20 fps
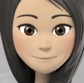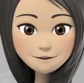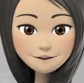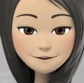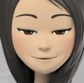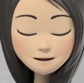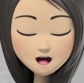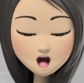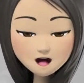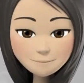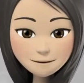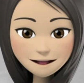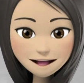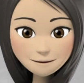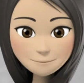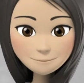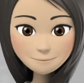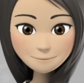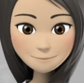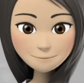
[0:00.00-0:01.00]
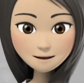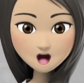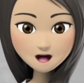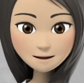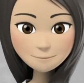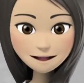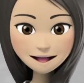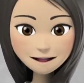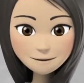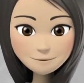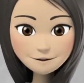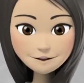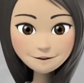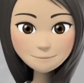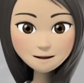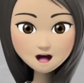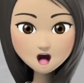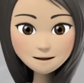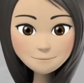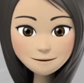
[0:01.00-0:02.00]
one thing above all else
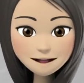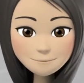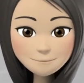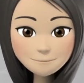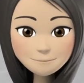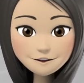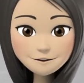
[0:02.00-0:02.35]
counts: